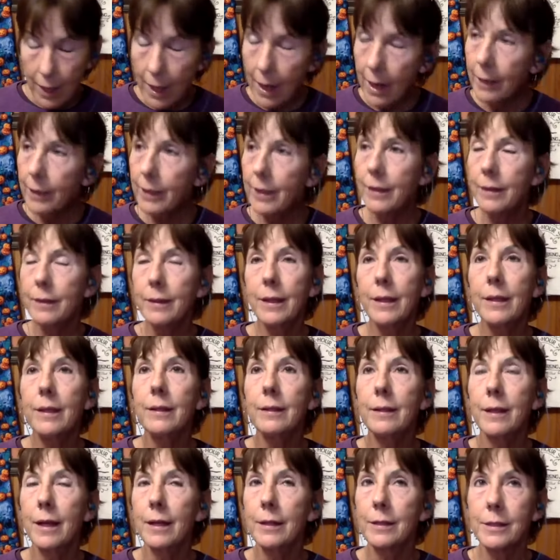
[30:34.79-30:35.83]
anything
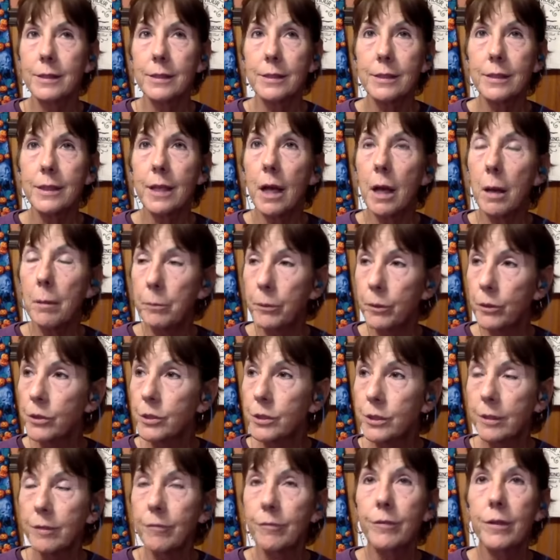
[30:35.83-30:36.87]
that's
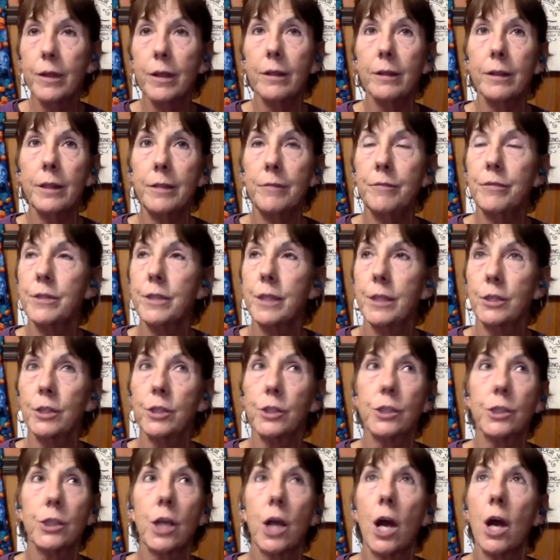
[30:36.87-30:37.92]
abusive, that leaves such a
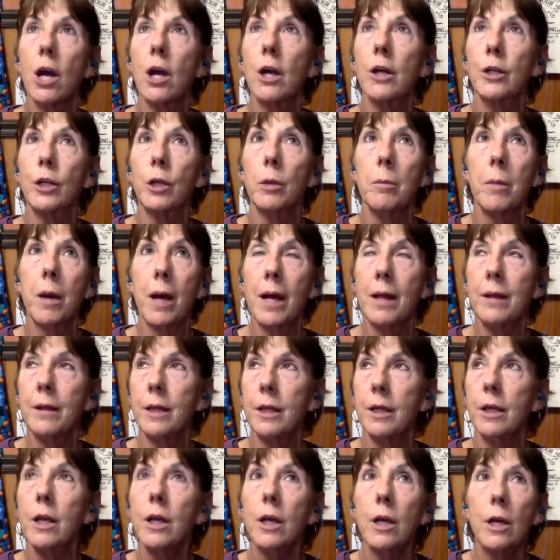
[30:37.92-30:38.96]
scar on your mind that,